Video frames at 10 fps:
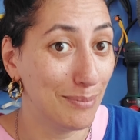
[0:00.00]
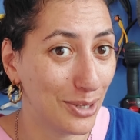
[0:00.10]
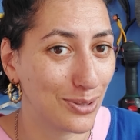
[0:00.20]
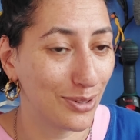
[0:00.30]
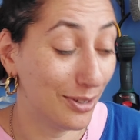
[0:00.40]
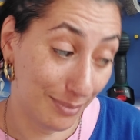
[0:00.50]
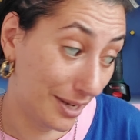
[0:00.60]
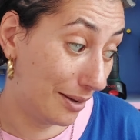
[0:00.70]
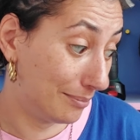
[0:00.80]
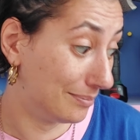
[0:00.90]
model them,
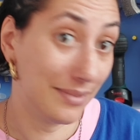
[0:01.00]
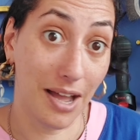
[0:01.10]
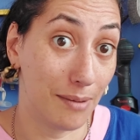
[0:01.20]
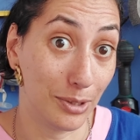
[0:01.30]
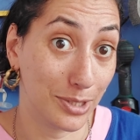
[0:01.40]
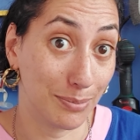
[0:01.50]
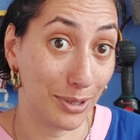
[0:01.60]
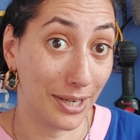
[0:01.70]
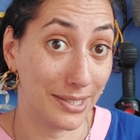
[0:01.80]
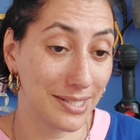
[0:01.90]
and I'm not
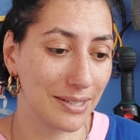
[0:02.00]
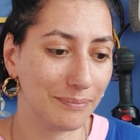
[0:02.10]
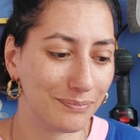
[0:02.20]
surprised.